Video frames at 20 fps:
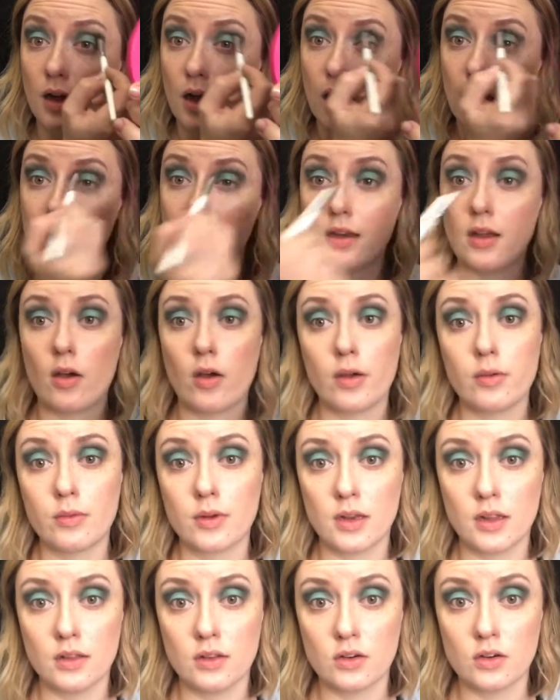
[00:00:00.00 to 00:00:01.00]
I
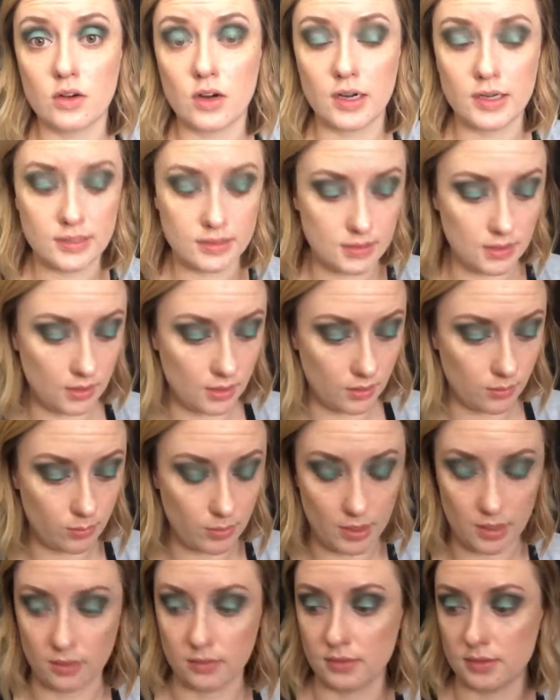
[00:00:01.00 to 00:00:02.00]
went a little crazy
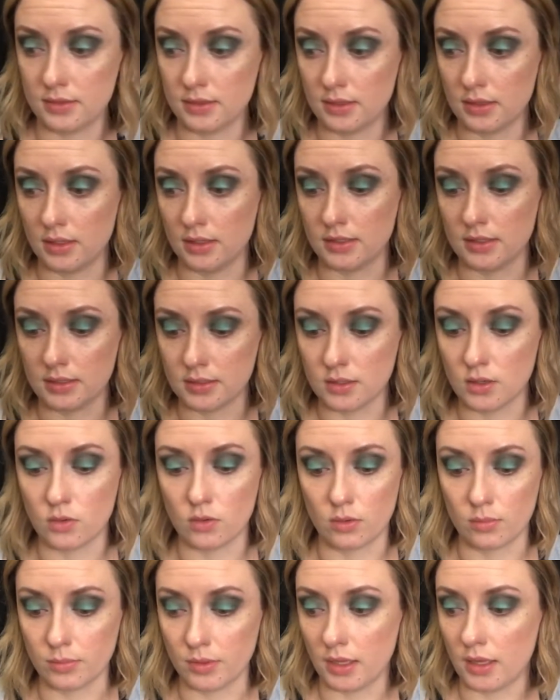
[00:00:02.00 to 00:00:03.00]
because this isn't
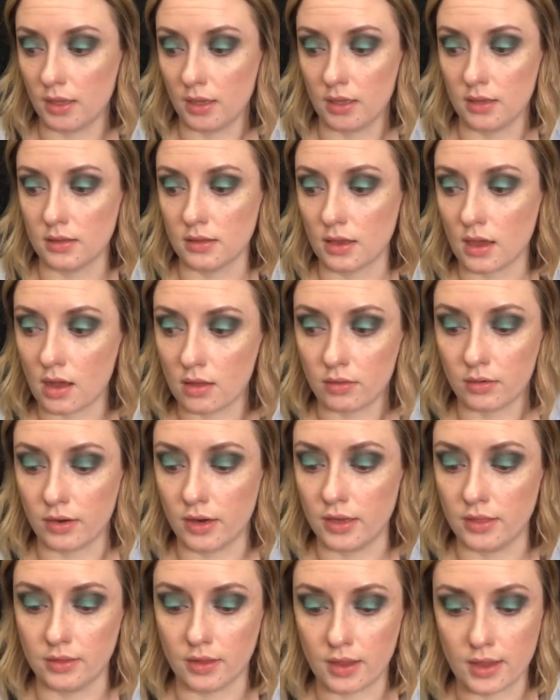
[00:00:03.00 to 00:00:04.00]
normally like the
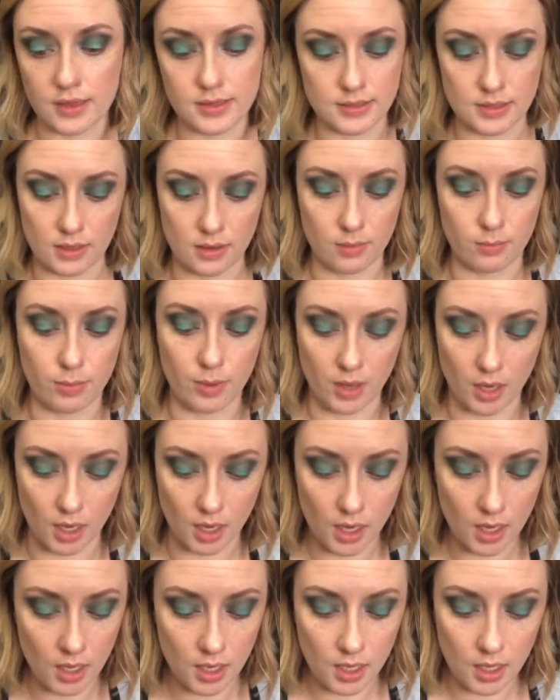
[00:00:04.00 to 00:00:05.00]
coloring like I said,
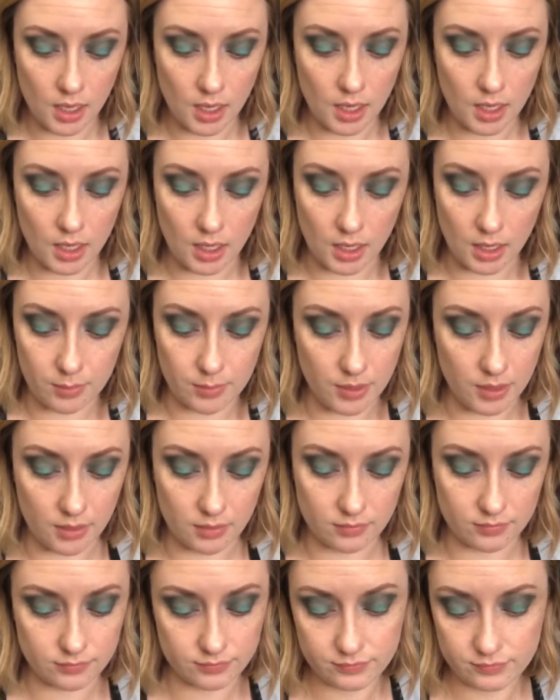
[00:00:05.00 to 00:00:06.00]
but I
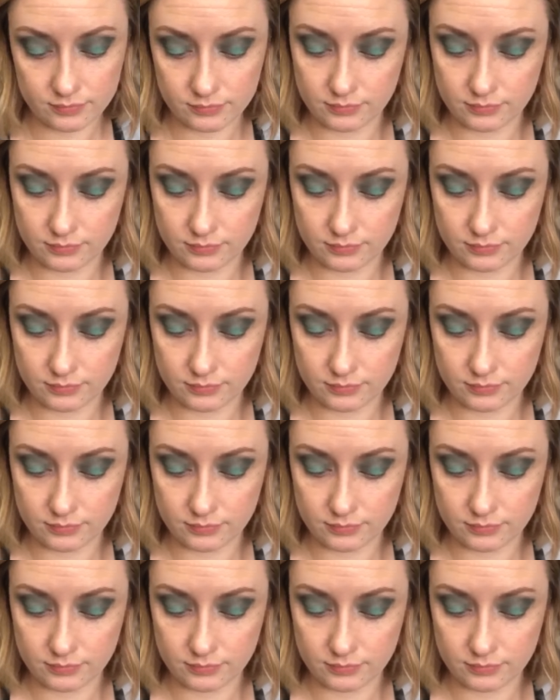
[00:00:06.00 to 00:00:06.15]
mean